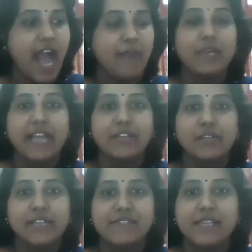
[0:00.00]
I would like
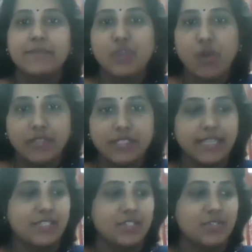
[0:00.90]
to give some
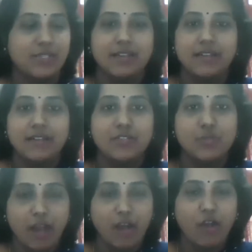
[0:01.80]
context to our
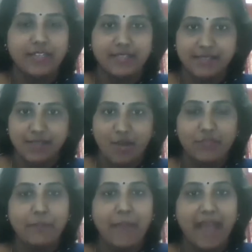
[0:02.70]
audience
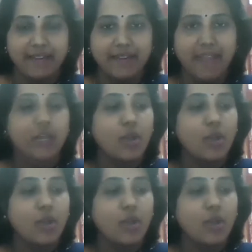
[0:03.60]
on the panel.